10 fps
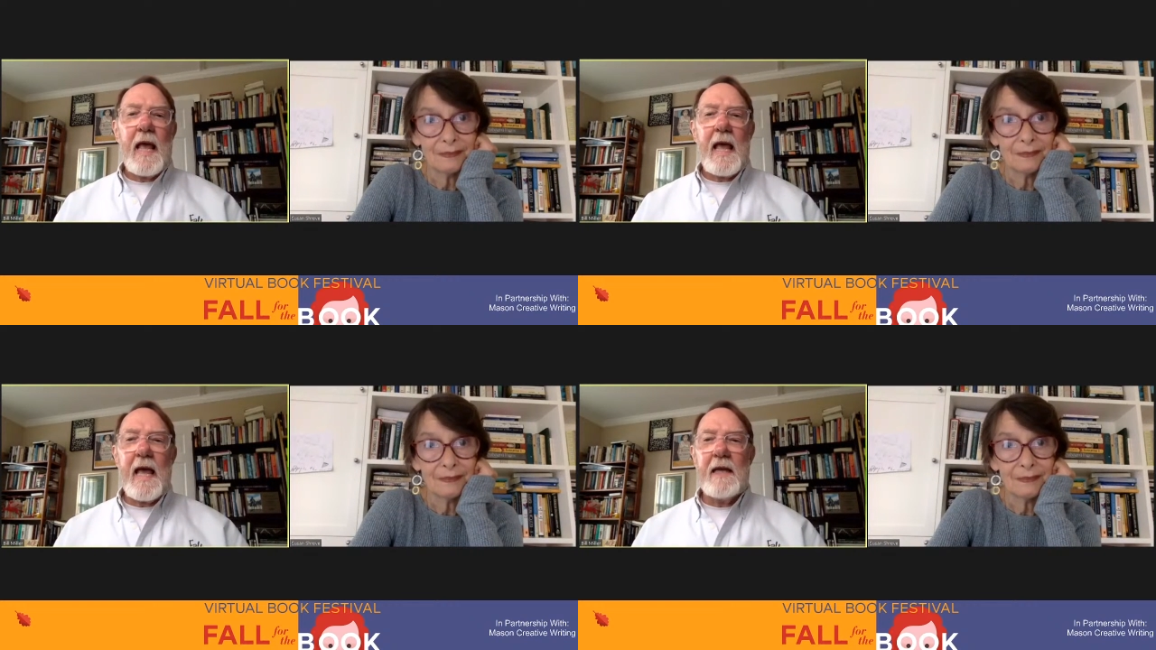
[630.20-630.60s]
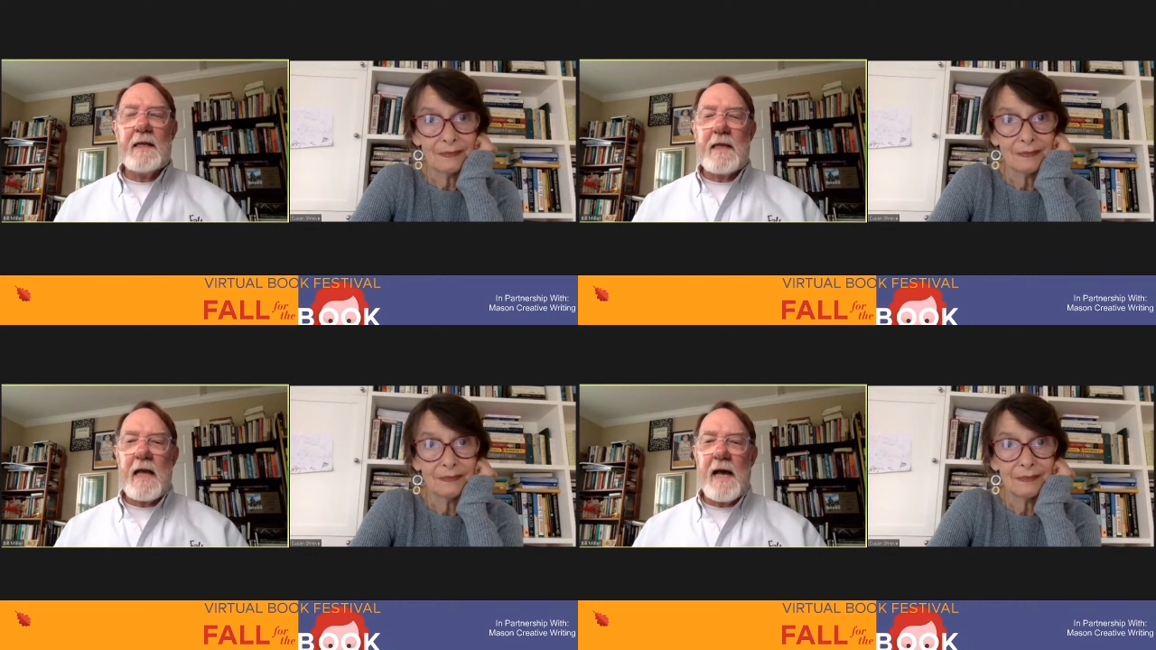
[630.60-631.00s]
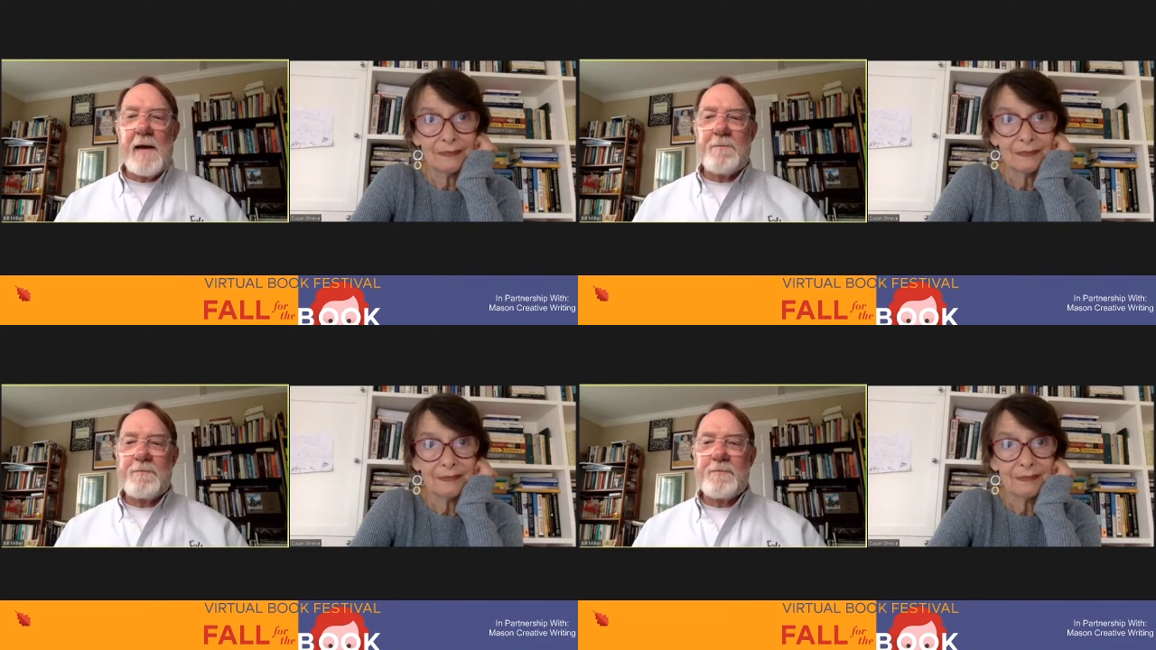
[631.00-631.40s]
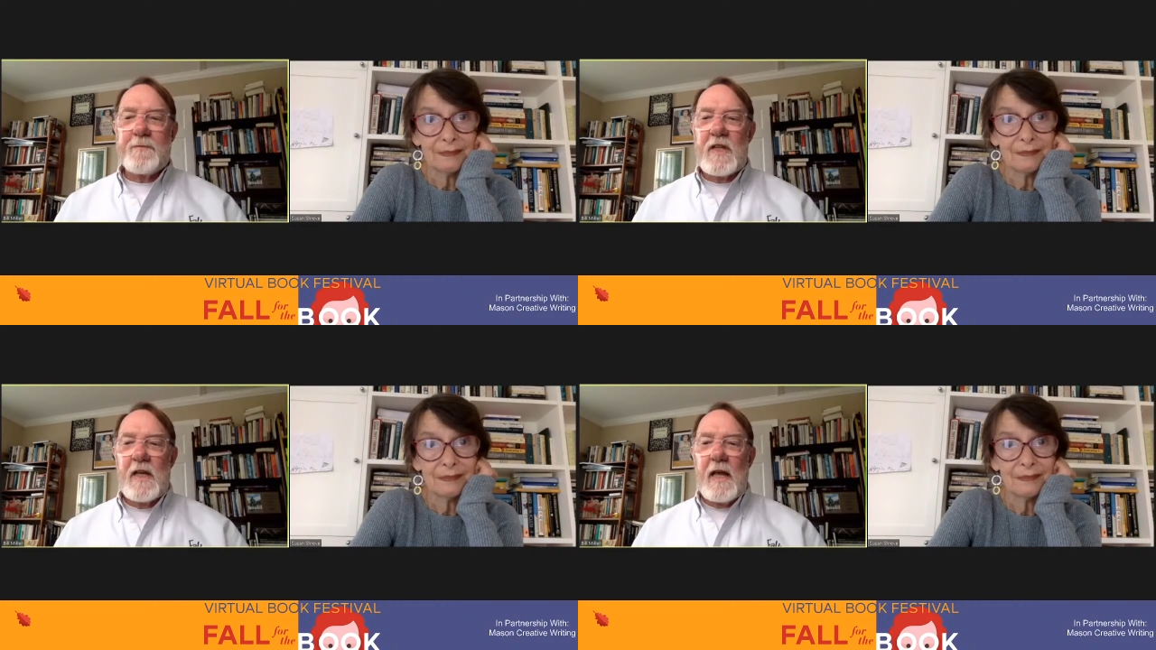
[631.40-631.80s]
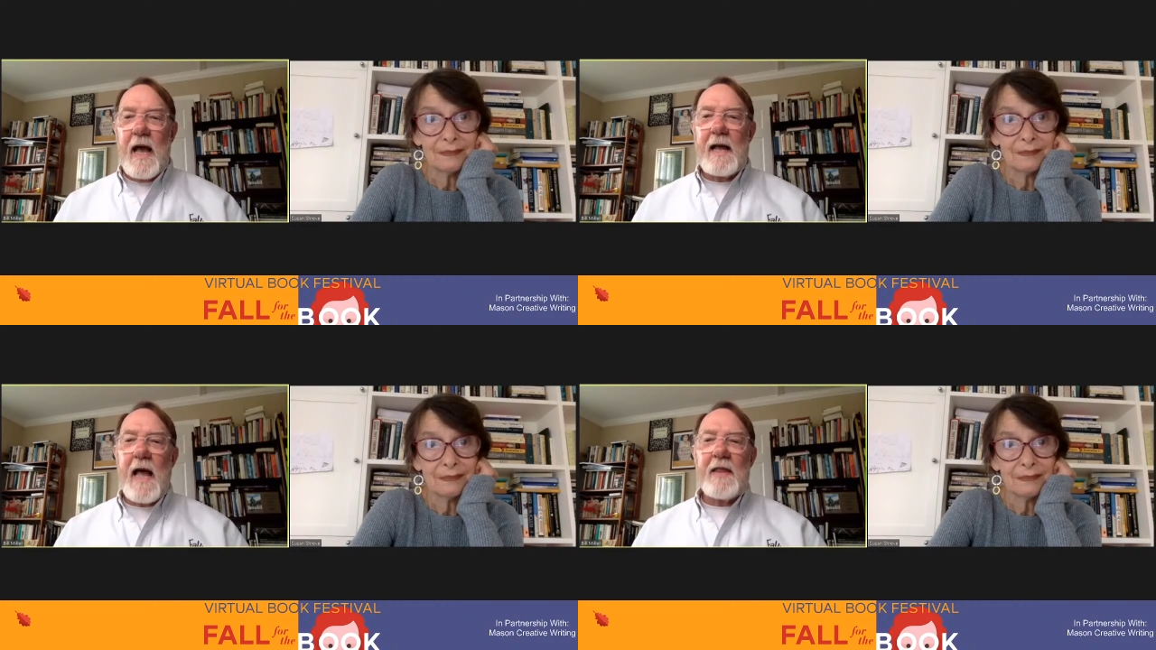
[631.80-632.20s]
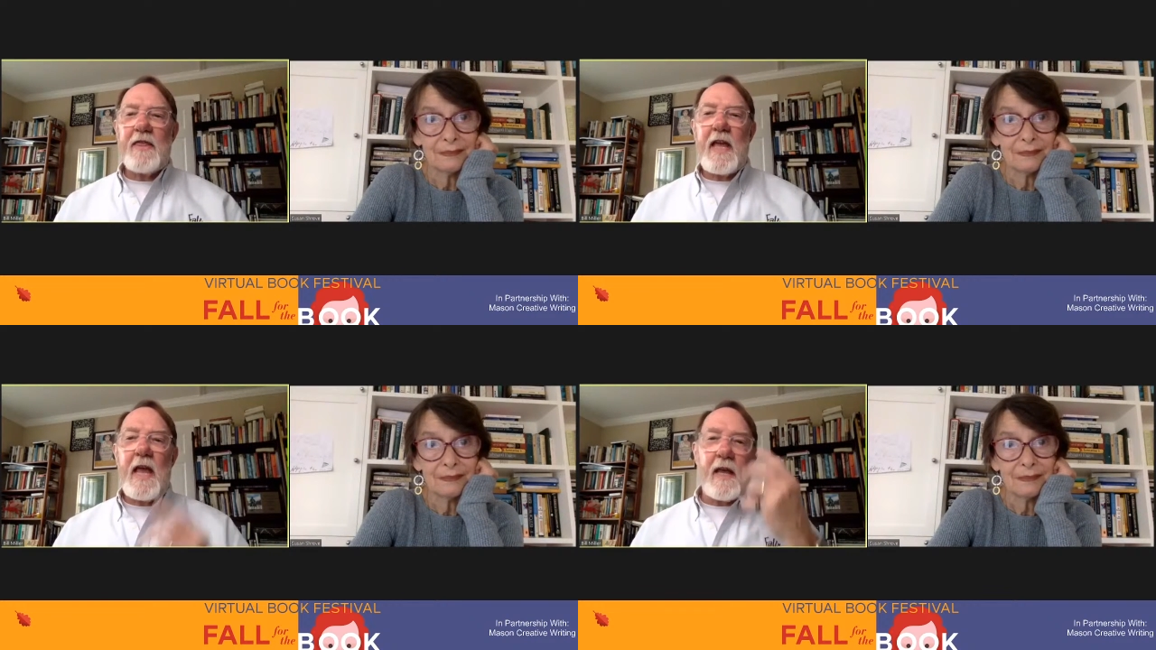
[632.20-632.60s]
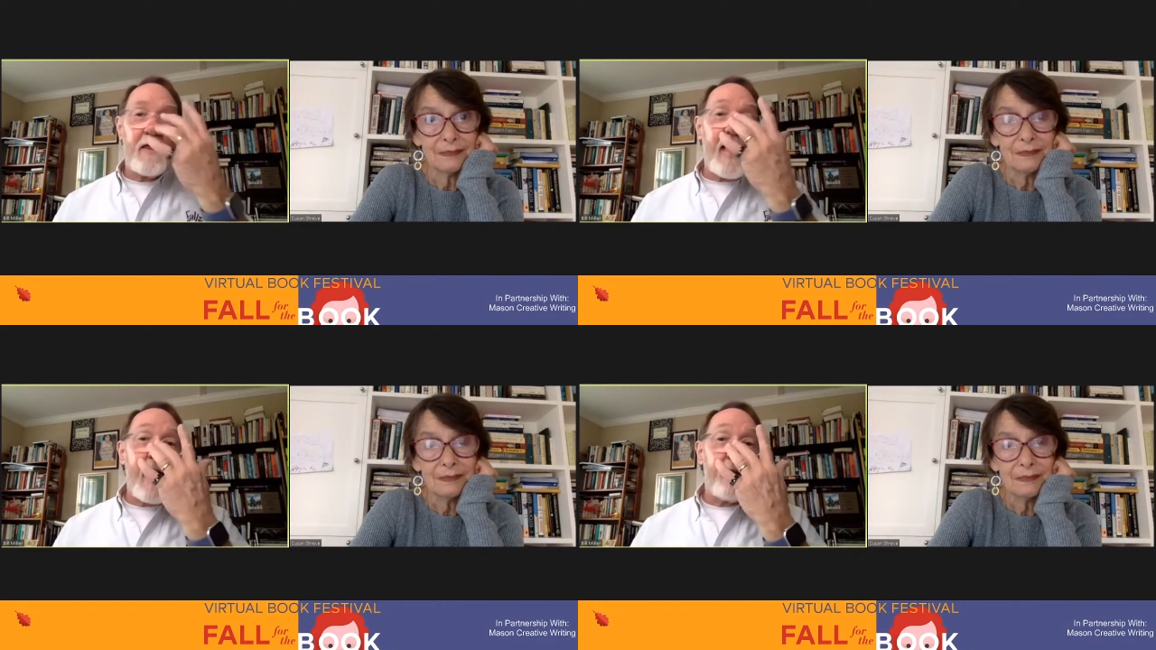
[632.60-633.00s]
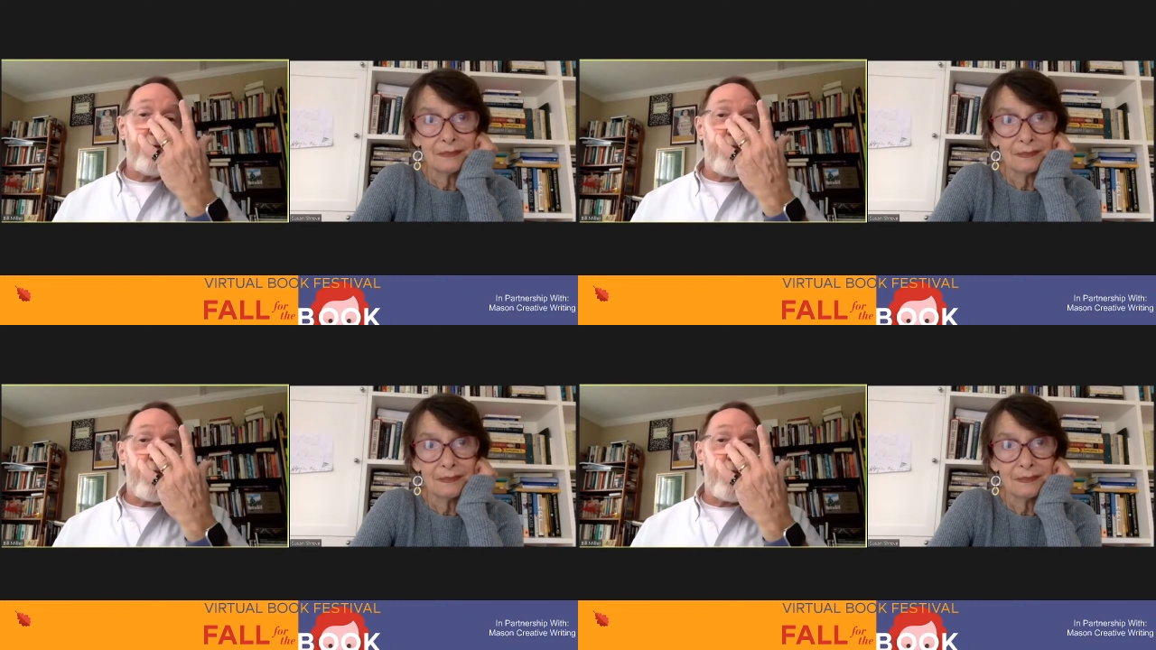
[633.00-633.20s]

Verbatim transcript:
Speaker 1: and um, I, I think that